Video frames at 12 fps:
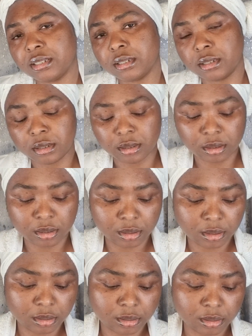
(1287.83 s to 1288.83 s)

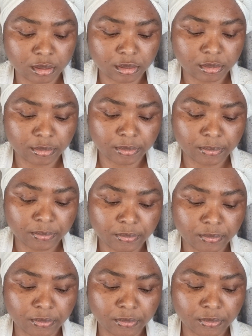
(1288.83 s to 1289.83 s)

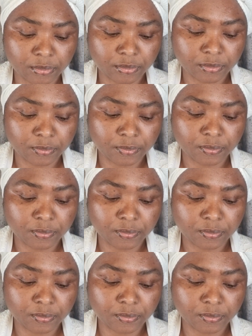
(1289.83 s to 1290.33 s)
(no one is talking)